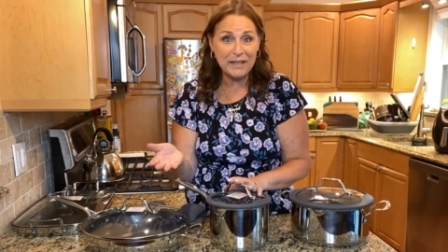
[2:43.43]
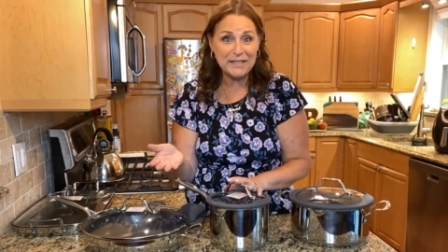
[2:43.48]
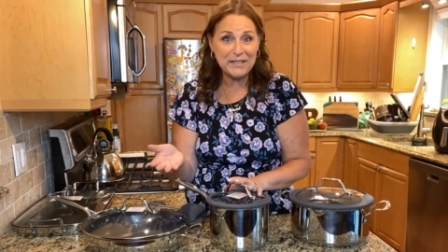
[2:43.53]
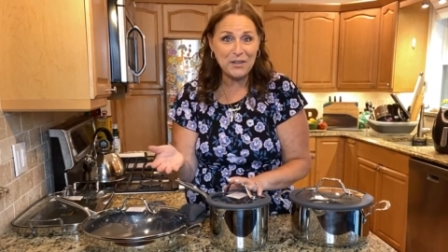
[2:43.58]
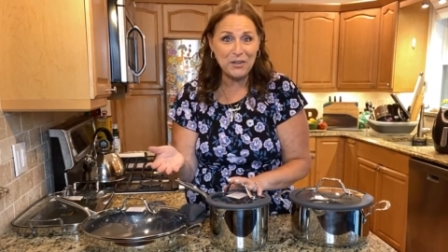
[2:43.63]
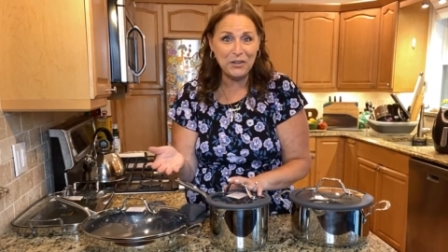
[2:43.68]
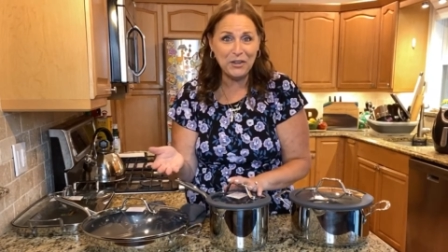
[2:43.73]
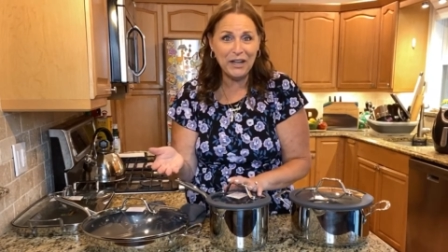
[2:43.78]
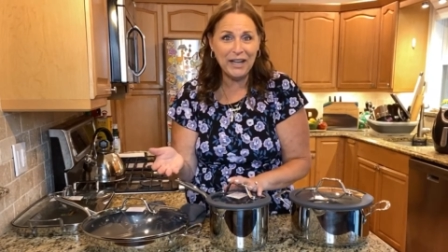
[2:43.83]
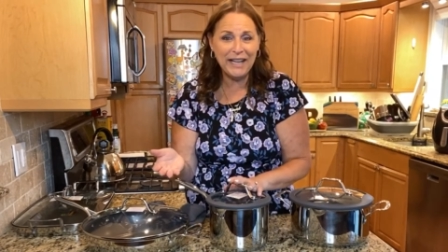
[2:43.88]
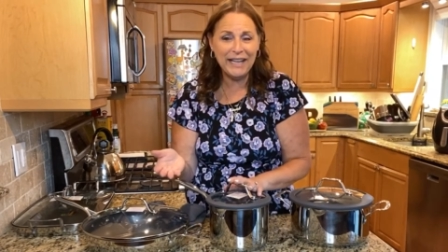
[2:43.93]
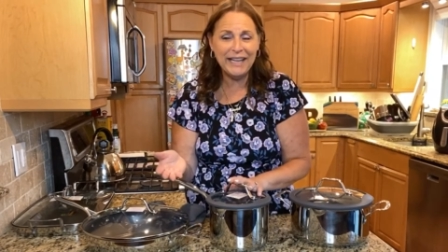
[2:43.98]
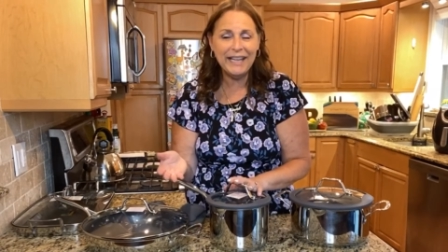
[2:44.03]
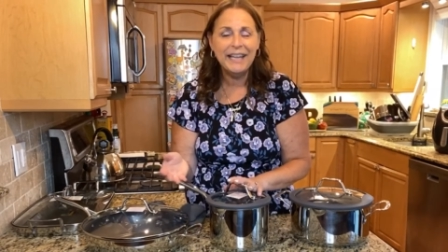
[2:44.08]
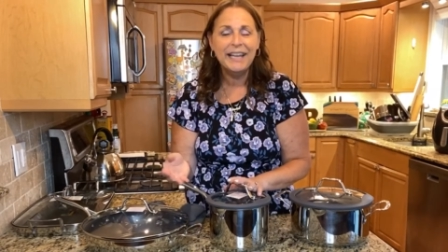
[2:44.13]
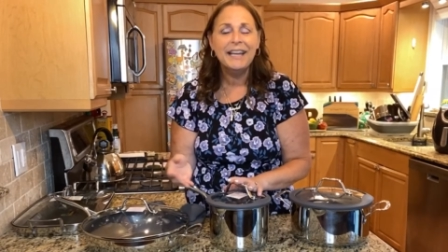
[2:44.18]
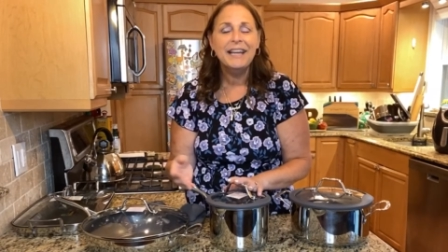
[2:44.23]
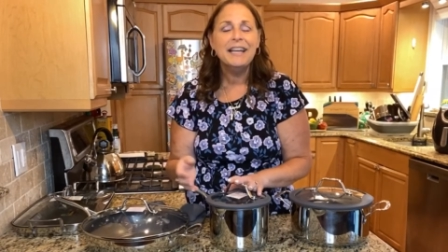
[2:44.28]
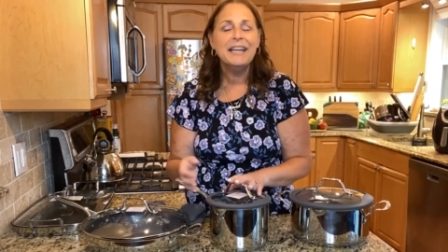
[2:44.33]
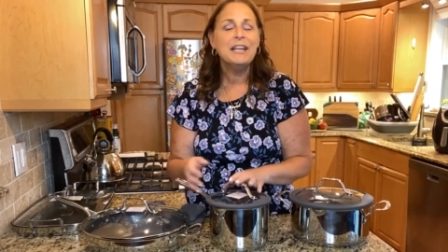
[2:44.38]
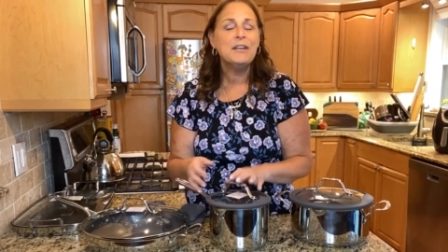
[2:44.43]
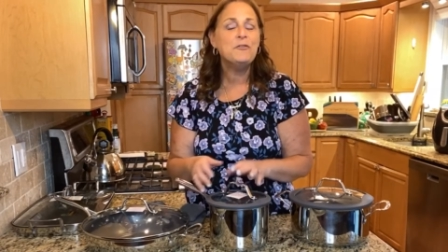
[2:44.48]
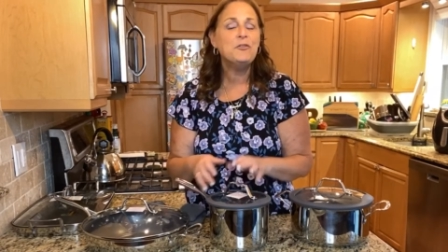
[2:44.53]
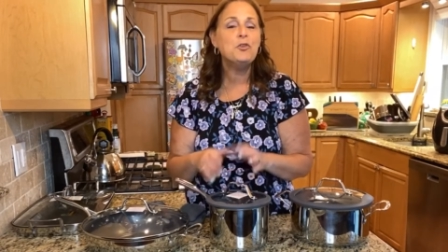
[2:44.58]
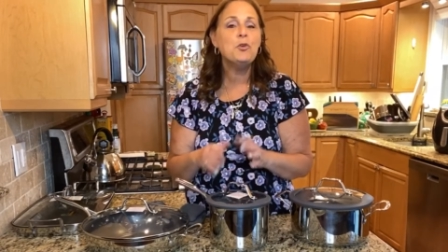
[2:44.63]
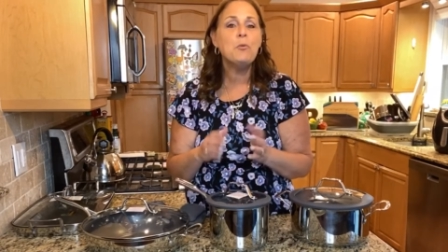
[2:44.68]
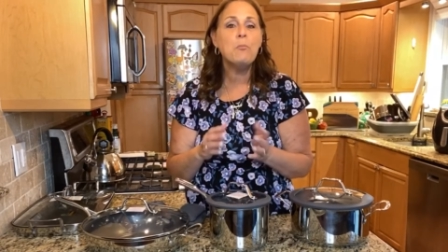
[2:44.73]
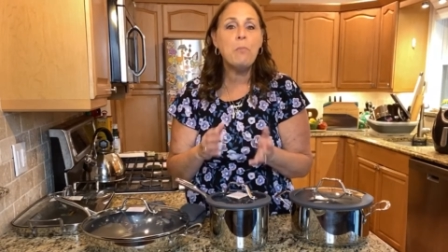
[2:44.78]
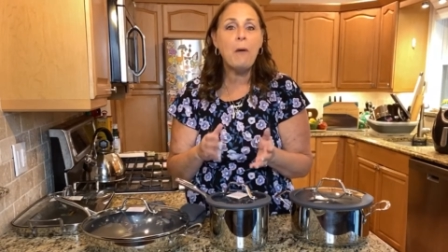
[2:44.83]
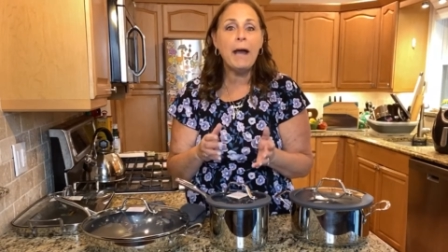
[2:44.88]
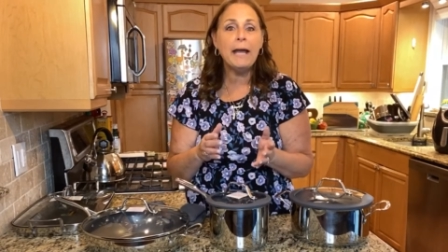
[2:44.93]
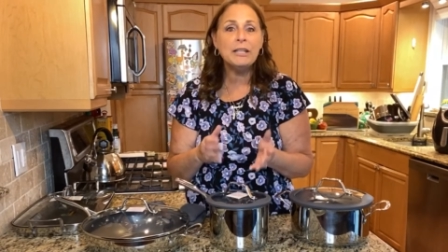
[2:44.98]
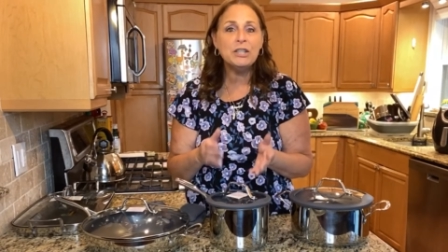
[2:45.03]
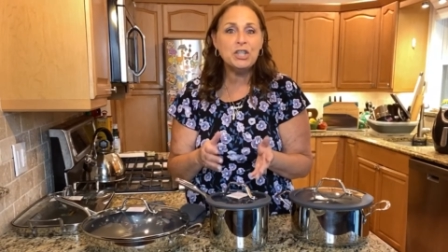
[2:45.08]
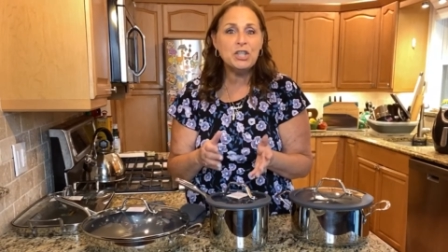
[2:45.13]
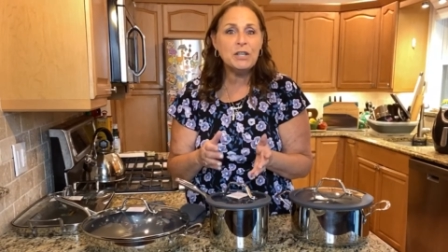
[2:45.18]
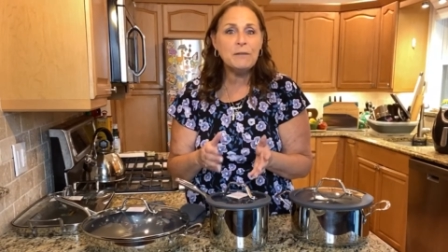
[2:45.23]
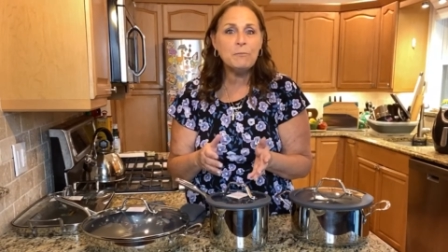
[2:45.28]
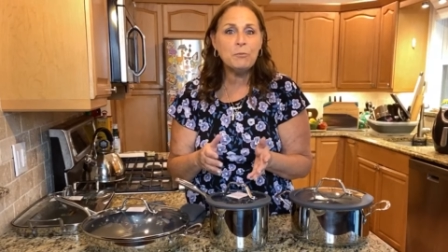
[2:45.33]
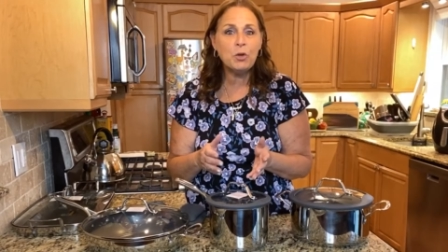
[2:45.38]
all right? If you buy
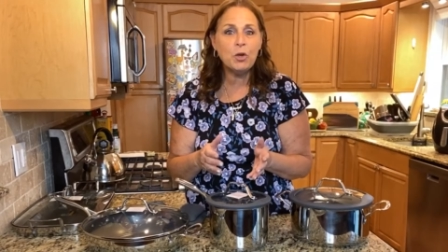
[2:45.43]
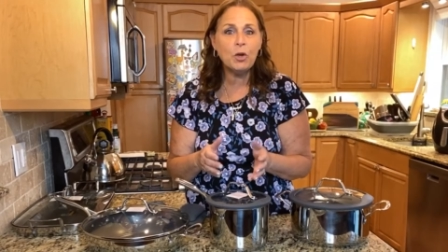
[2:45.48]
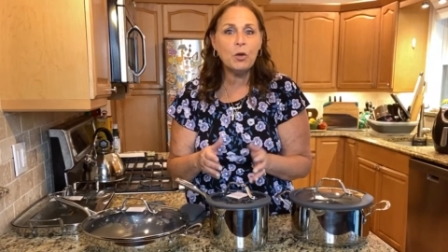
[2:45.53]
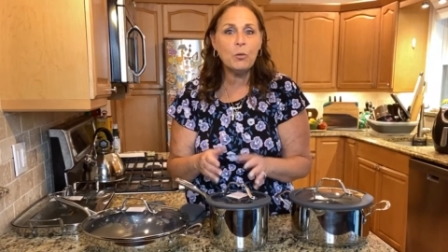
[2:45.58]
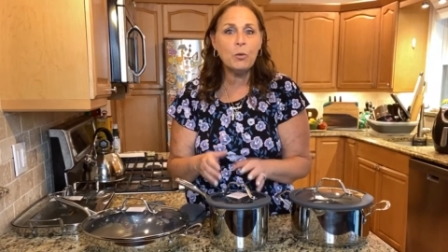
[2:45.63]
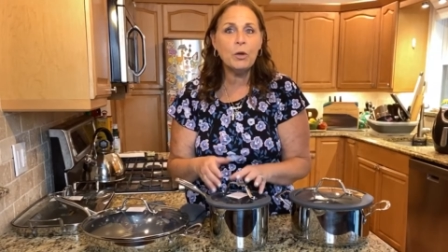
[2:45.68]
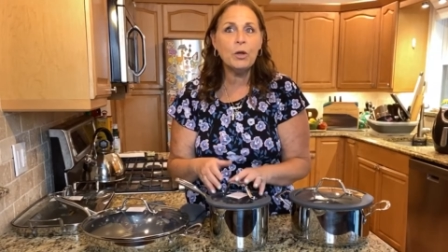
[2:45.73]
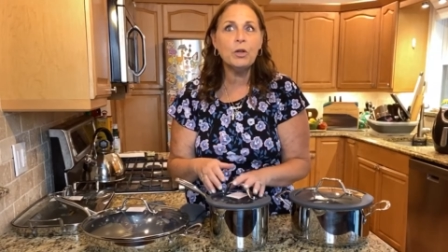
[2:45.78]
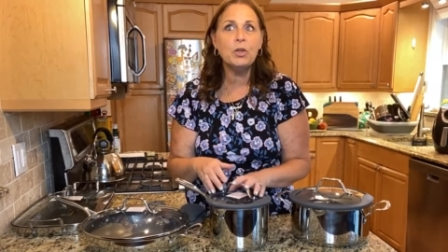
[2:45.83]
cheap cookware,